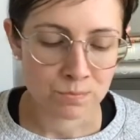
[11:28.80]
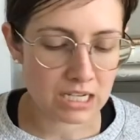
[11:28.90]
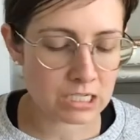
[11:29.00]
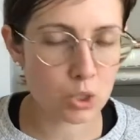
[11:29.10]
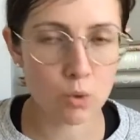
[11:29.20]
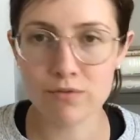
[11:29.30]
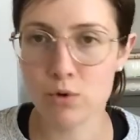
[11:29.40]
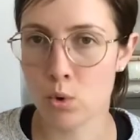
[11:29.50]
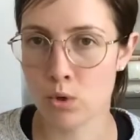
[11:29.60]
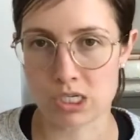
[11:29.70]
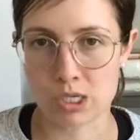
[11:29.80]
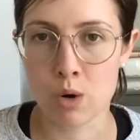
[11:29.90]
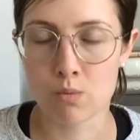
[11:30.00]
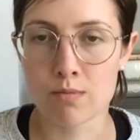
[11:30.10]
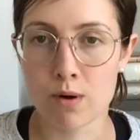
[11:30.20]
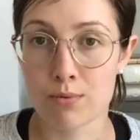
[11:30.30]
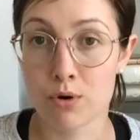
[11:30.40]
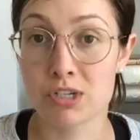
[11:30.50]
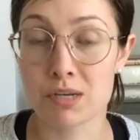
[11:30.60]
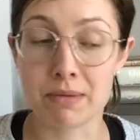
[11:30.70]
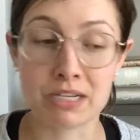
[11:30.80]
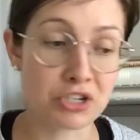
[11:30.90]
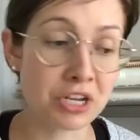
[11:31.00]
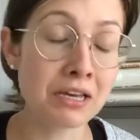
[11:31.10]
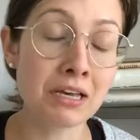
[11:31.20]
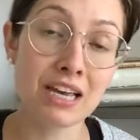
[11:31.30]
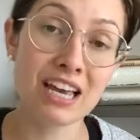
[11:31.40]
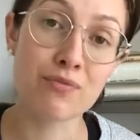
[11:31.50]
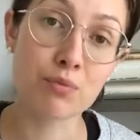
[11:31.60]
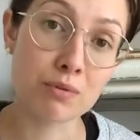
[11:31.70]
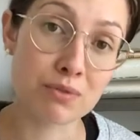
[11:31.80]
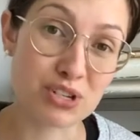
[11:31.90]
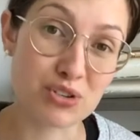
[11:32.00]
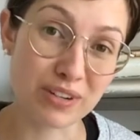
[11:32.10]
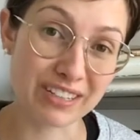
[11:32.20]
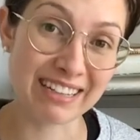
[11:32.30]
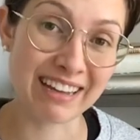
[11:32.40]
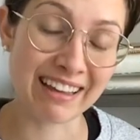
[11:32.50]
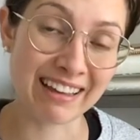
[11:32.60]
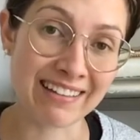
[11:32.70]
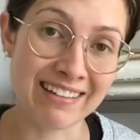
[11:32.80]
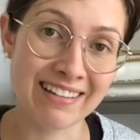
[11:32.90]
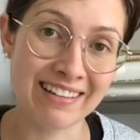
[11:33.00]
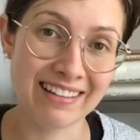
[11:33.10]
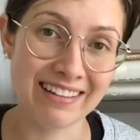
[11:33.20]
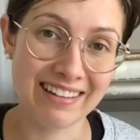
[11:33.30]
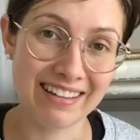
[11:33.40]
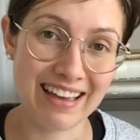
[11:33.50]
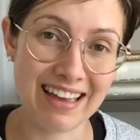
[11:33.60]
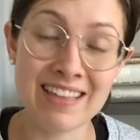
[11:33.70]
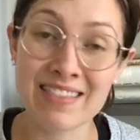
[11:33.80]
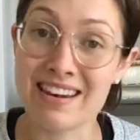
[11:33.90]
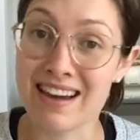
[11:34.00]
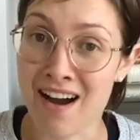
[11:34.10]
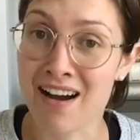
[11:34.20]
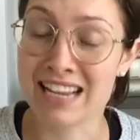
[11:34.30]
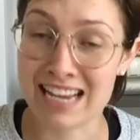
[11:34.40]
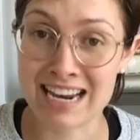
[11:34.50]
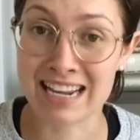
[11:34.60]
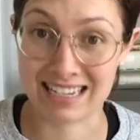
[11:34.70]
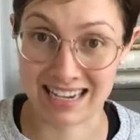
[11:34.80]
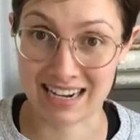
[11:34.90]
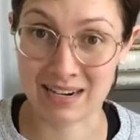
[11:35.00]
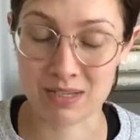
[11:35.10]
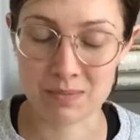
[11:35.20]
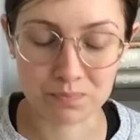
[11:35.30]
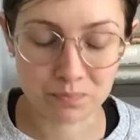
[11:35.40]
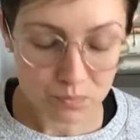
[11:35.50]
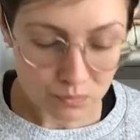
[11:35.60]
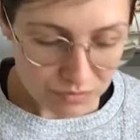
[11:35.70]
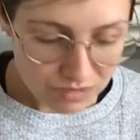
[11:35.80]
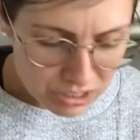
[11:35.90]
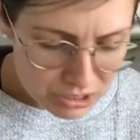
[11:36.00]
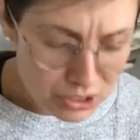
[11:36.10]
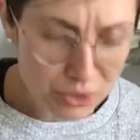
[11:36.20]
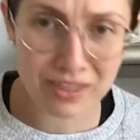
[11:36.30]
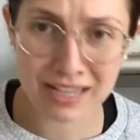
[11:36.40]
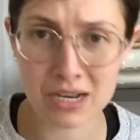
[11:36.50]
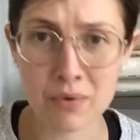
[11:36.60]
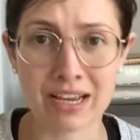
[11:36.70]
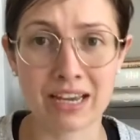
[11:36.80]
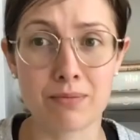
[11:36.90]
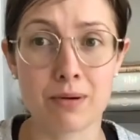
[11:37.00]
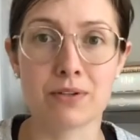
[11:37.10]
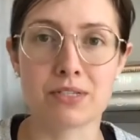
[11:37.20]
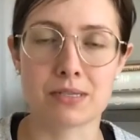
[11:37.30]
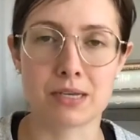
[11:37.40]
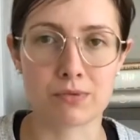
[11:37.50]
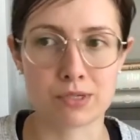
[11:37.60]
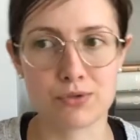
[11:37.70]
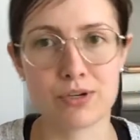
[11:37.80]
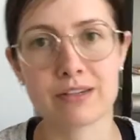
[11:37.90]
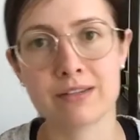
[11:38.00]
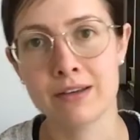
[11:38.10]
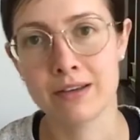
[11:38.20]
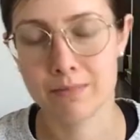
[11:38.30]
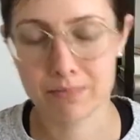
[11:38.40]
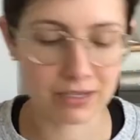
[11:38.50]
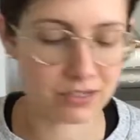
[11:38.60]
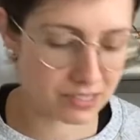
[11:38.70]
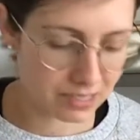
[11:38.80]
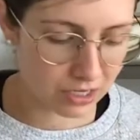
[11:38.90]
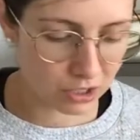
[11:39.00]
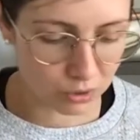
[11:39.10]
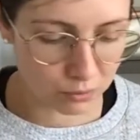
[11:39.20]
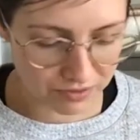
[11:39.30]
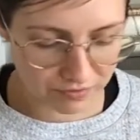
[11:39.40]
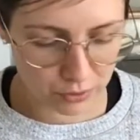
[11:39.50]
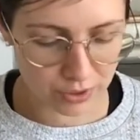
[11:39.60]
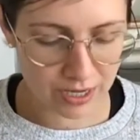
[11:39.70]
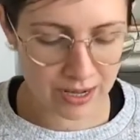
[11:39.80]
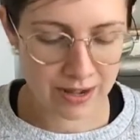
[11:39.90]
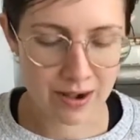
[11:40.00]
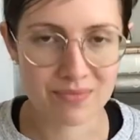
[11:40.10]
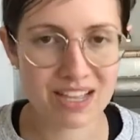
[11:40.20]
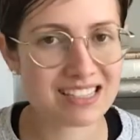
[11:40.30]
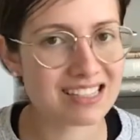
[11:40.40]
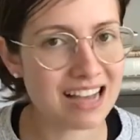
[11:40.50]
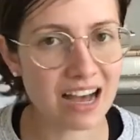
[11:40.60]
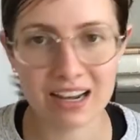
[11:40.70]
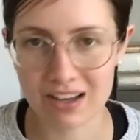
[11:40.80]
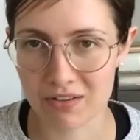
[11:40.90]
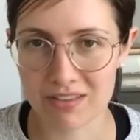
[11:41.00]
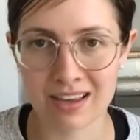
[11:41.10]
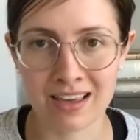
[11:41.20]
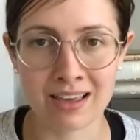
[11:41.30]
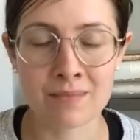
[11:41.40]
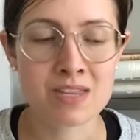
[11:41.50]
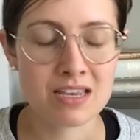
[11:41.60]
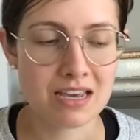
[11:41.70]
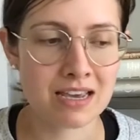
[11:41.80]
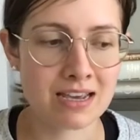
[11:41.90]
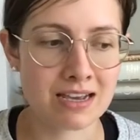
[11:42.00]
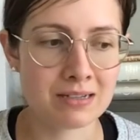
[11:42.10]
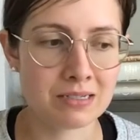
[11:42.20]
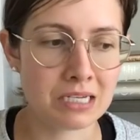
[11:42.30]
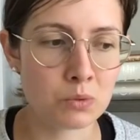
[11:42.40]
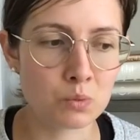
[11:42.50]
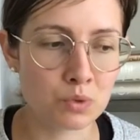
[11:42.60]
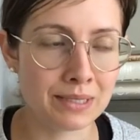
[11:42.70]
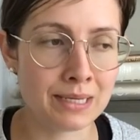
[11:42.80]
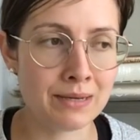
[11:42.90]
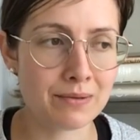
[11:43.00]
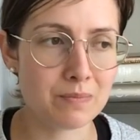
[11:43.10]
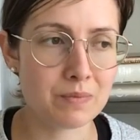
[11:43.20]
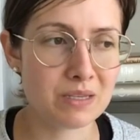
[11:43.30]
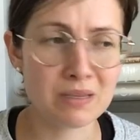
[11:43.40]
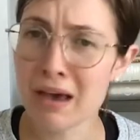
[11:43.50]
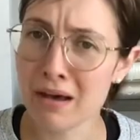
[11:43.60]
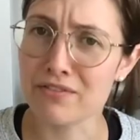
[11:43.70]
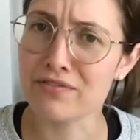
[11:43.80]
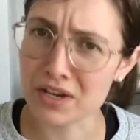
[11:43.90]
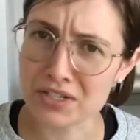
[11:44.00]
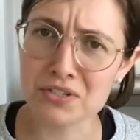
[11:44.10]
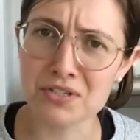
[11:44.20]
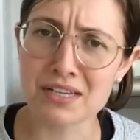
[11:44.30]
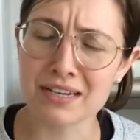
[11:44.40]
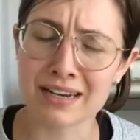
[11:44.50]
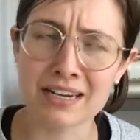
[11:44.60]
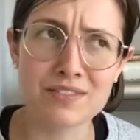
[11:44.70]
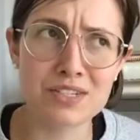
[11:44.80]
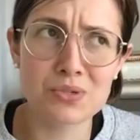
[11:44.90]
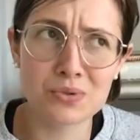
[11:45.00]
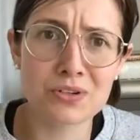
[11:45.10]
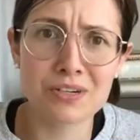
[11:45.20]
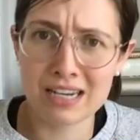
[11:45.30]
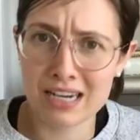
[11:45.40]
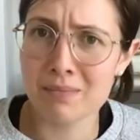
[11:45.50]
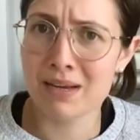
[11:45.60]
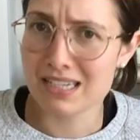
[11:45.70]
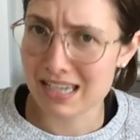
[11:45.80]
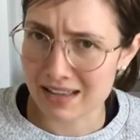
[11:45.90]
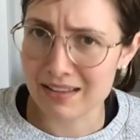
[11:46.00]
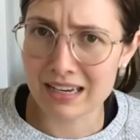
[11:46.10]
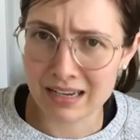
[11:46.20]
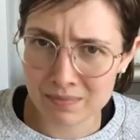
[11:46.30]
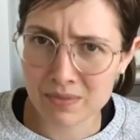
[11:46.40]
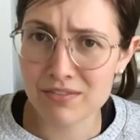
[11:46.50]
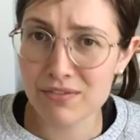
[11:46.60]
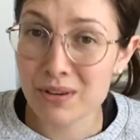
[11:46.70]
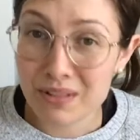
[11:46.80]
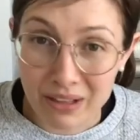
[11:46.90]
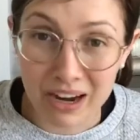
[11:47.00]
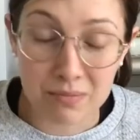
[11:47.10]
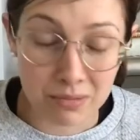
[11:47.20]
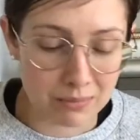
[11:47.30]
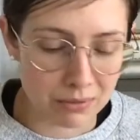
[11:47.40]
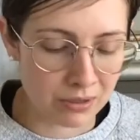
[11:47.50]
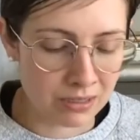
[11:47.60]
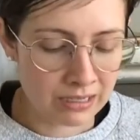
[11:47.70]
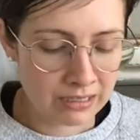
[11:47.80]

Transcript: And so, of course, we're more prone to binging if we're restricting in the non eating times. So, that's how it kind of promotes this like restrict, binge cycle with food. That's not healthy. And it really, yeah, fosters a kind of disordered eating mentality for a lot of people.